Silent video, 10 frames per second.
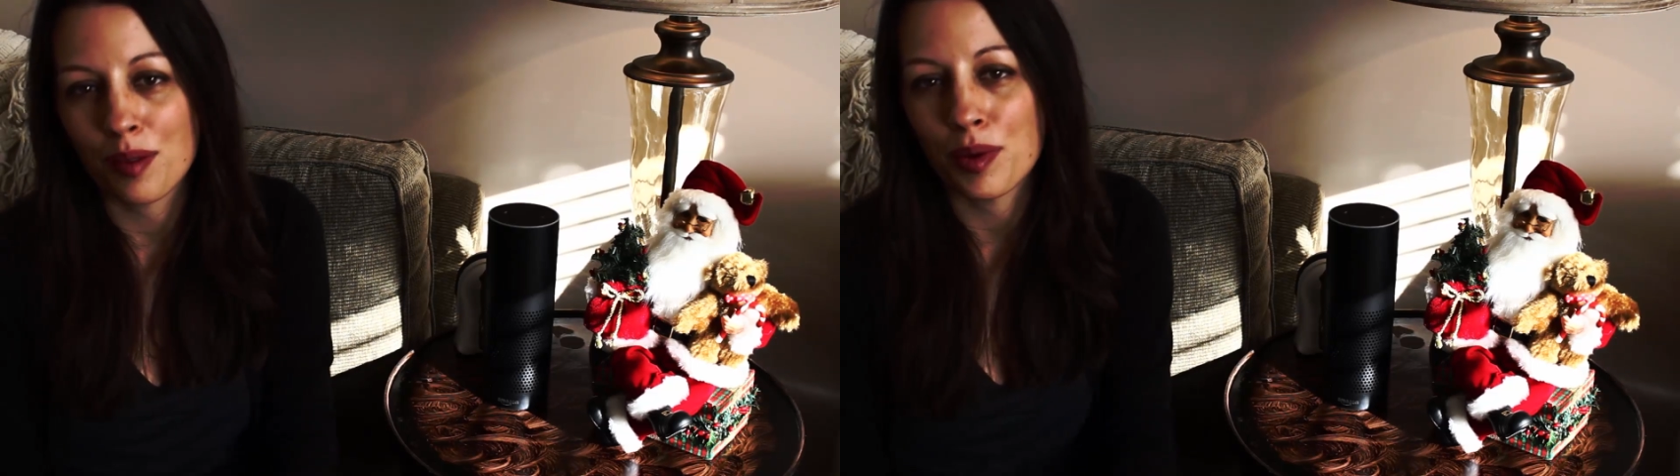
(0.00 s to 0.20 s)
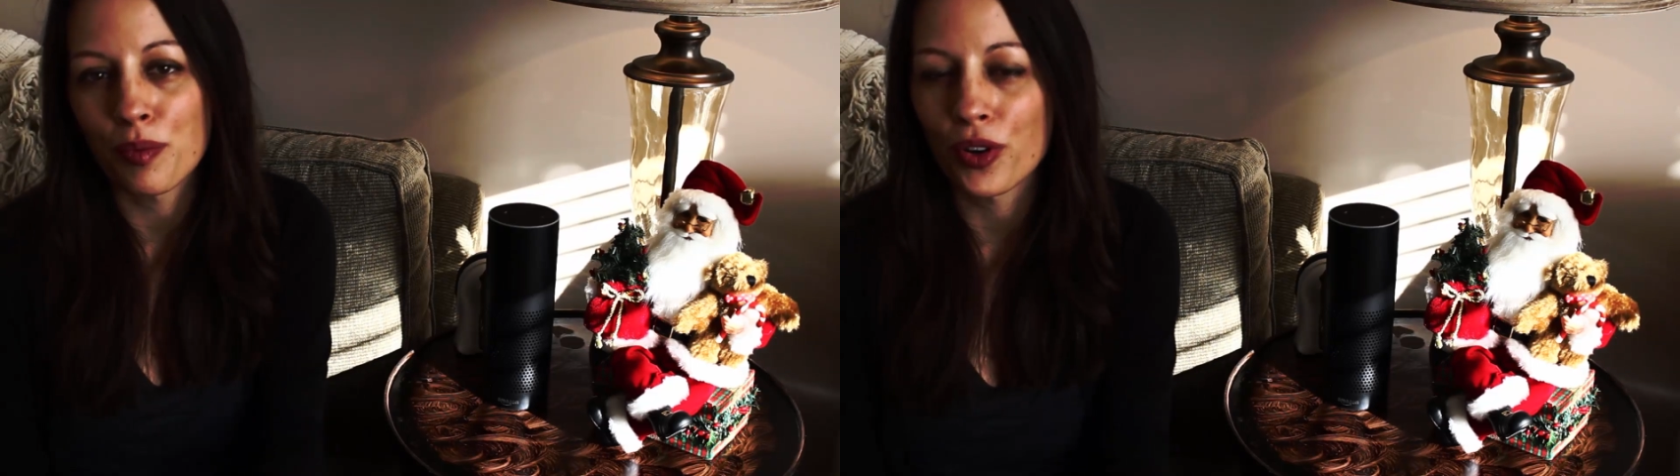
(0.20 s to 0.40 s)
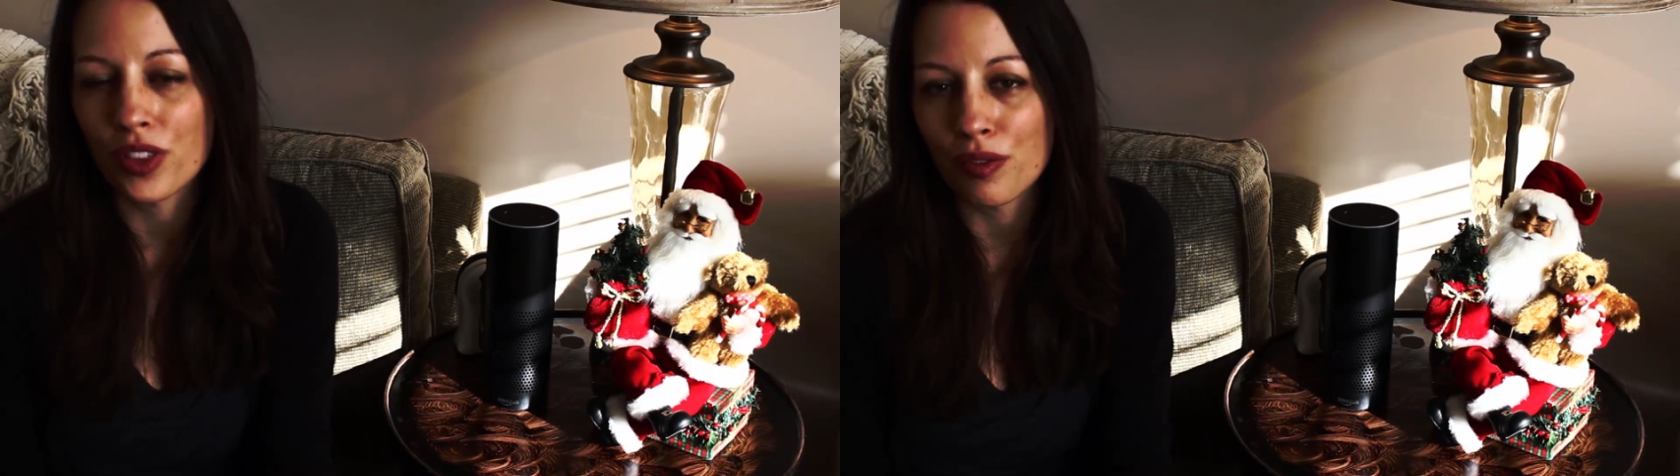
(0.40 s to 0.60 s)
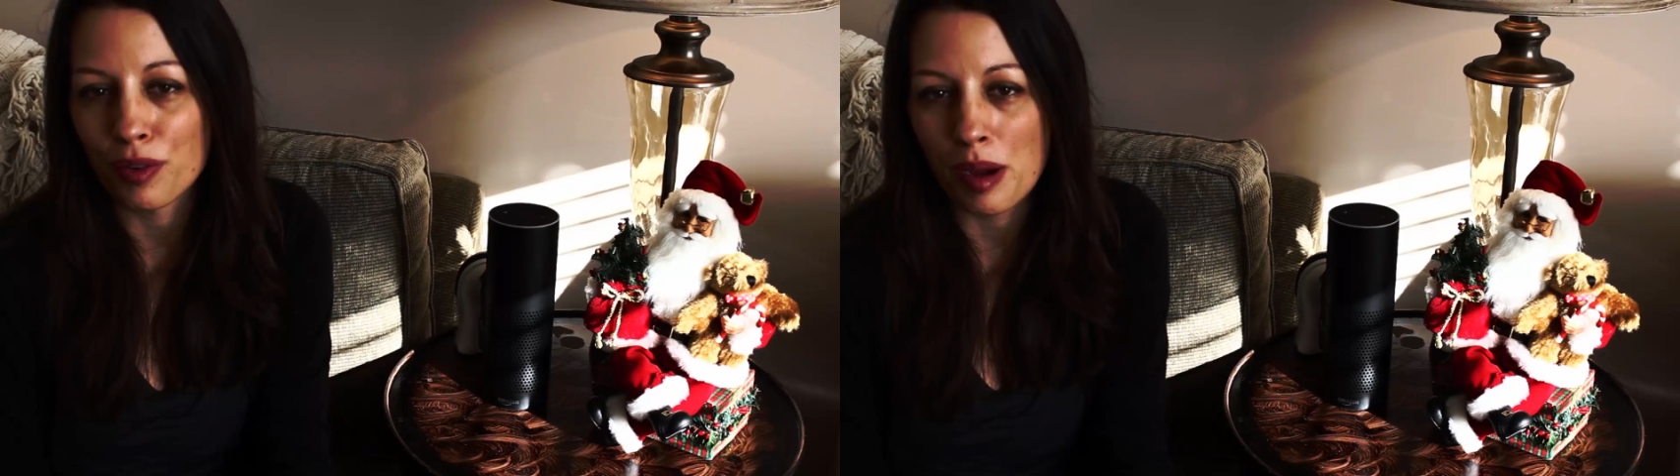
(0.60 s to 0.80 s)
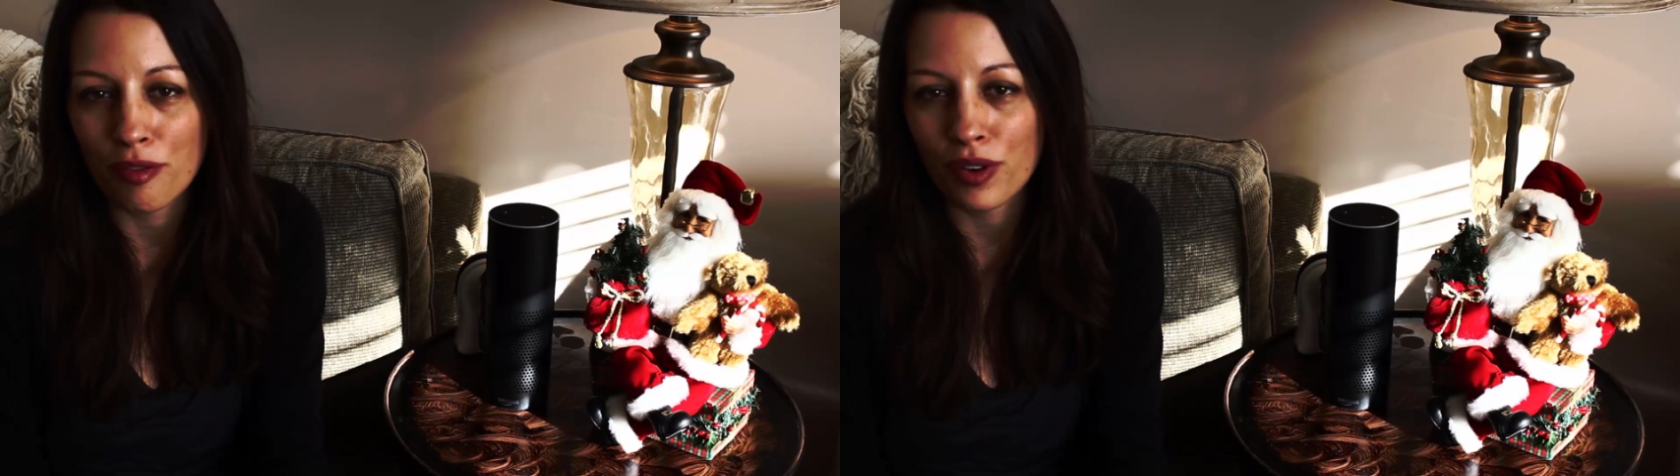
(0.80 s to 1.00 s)
have been worth it for
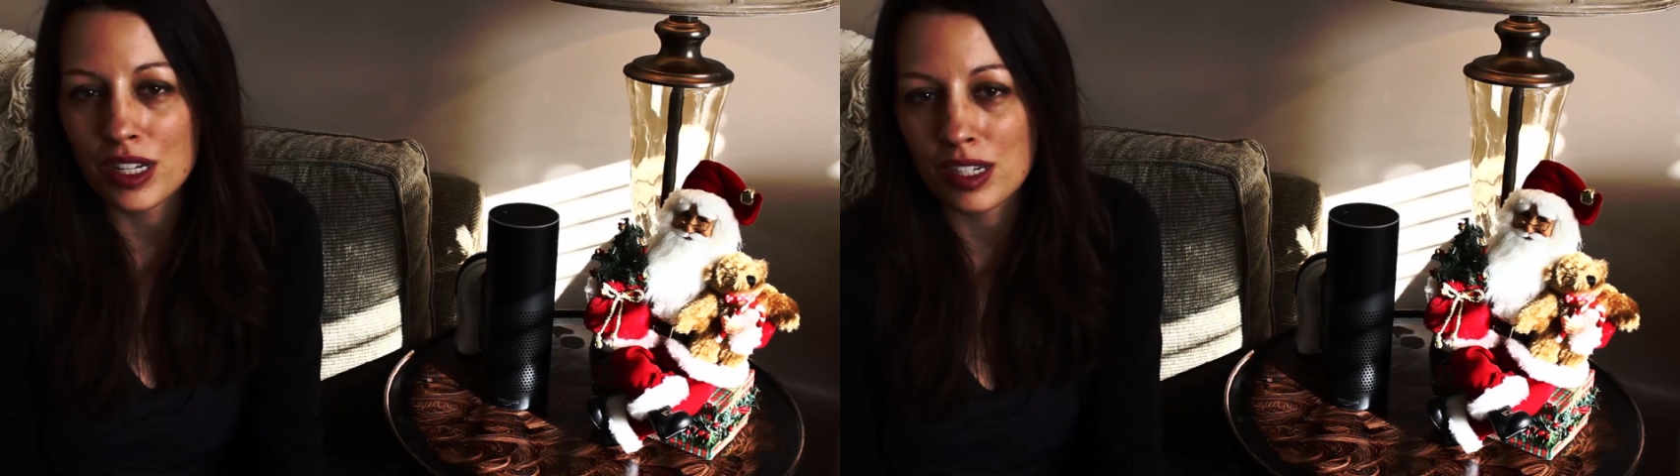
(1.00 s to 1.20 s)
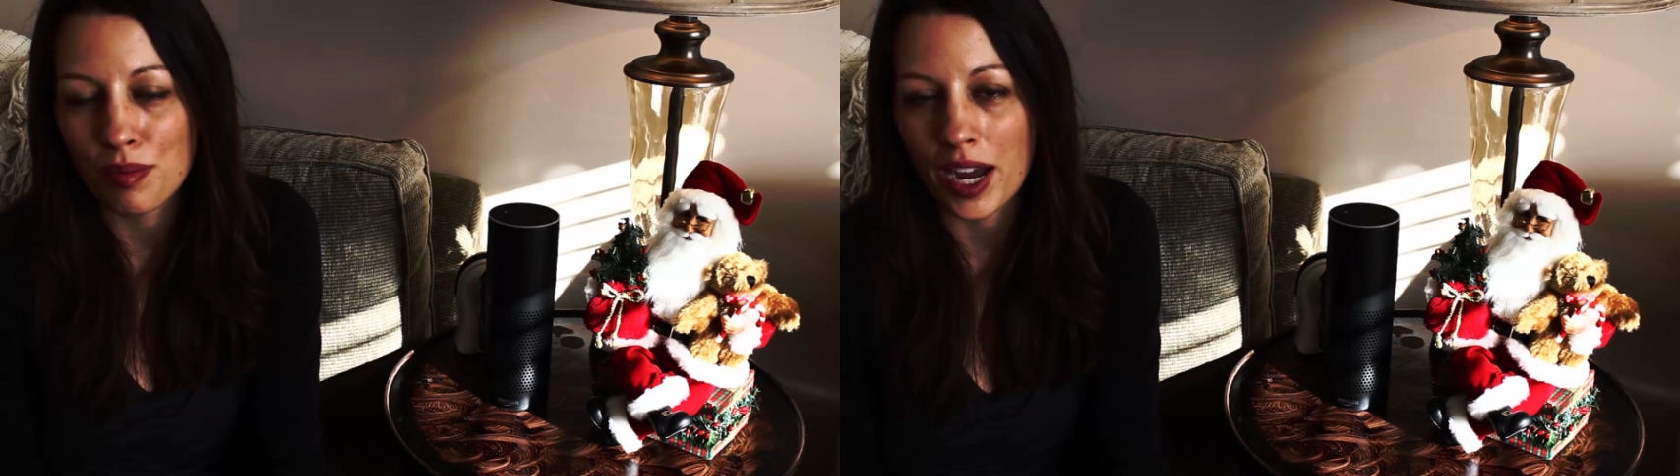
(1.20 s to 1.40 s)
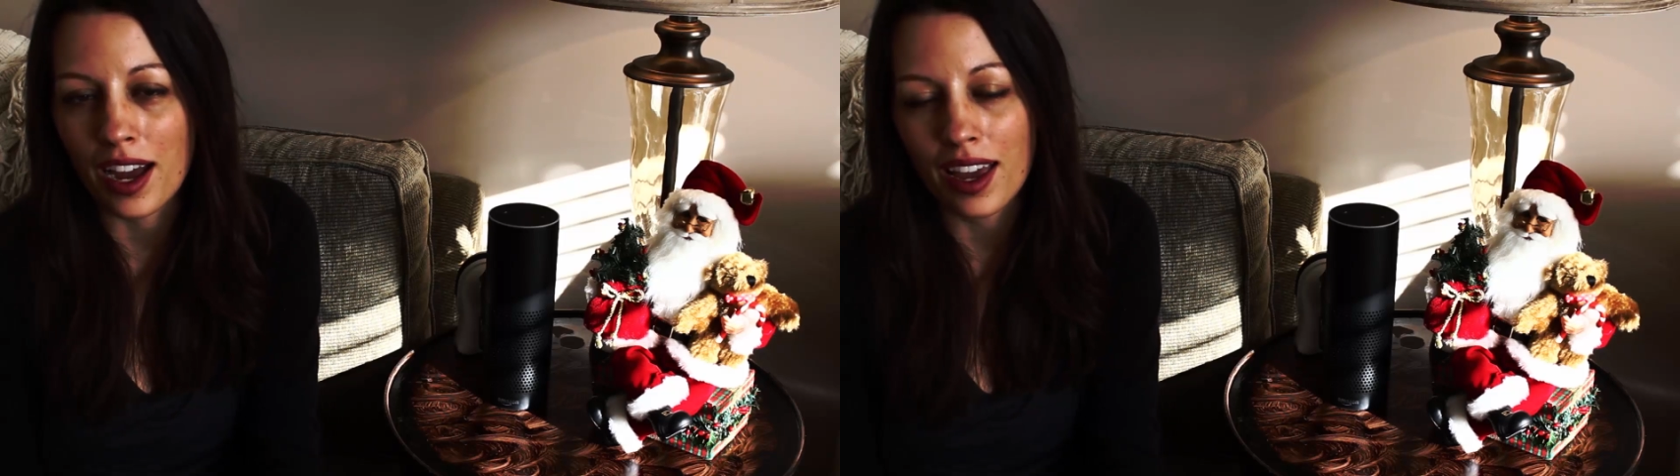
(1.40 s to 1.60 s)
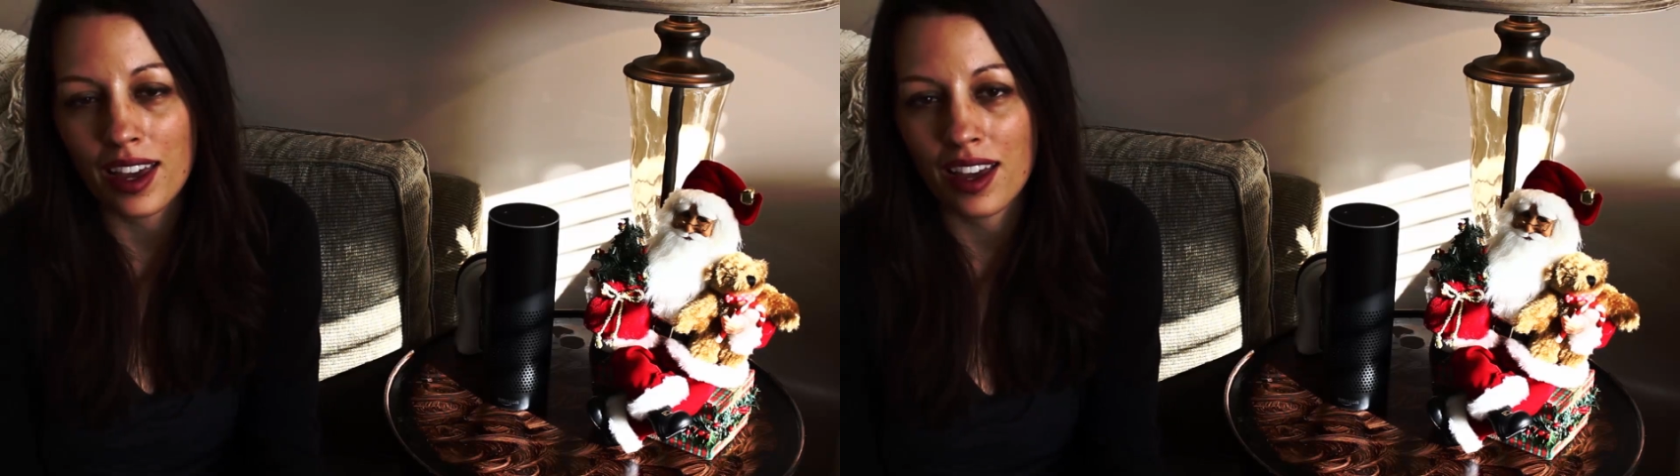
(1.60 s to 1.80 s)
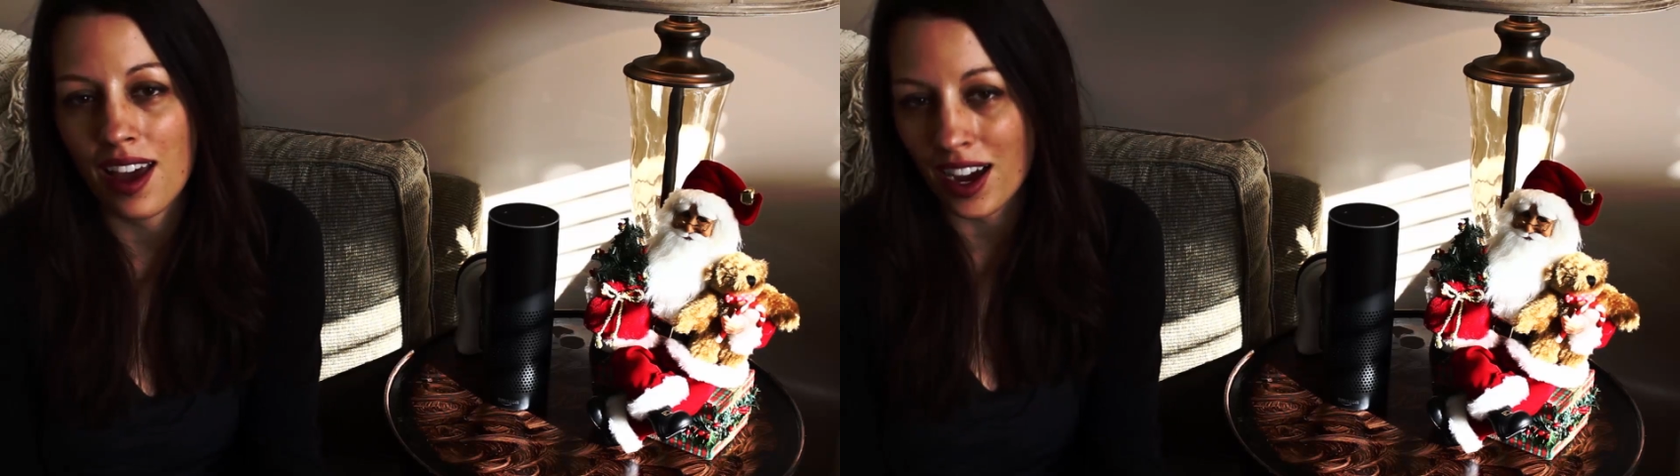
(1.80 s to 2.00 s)
my friend to
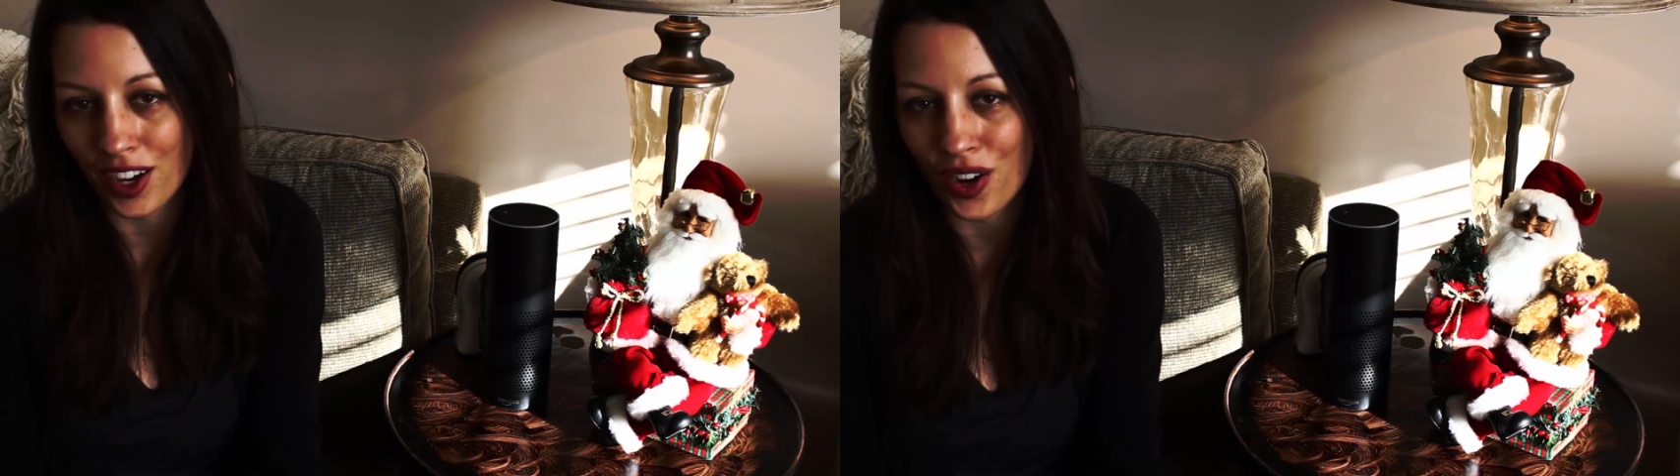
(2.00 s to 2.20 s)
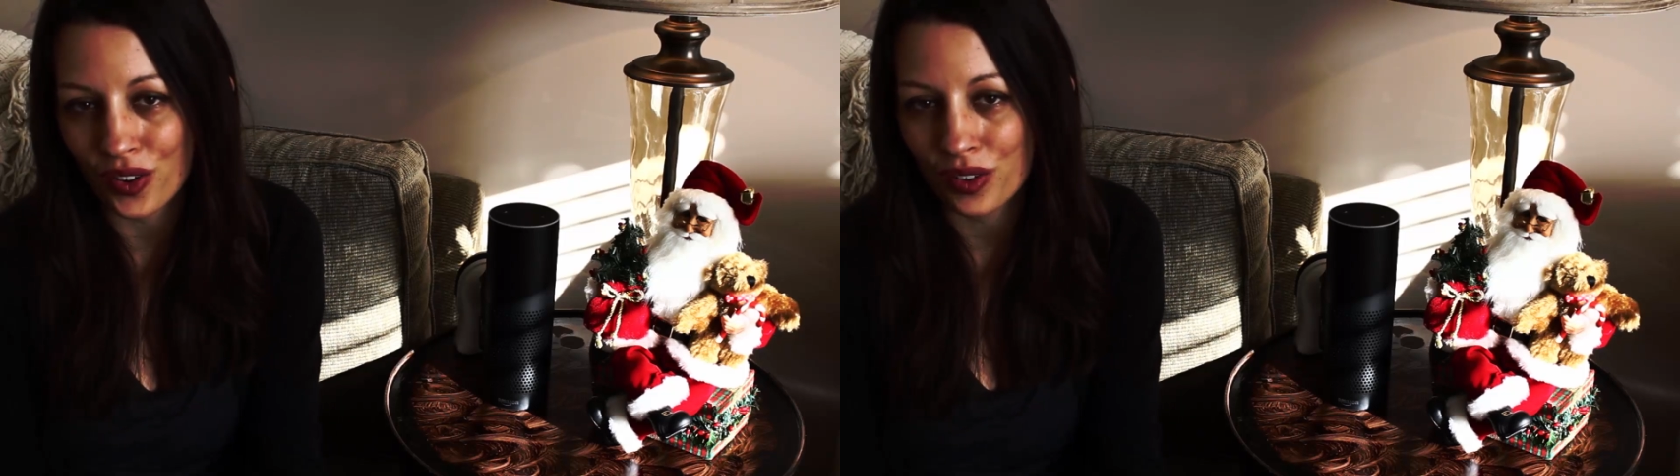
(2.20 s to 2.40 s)
buy Echo,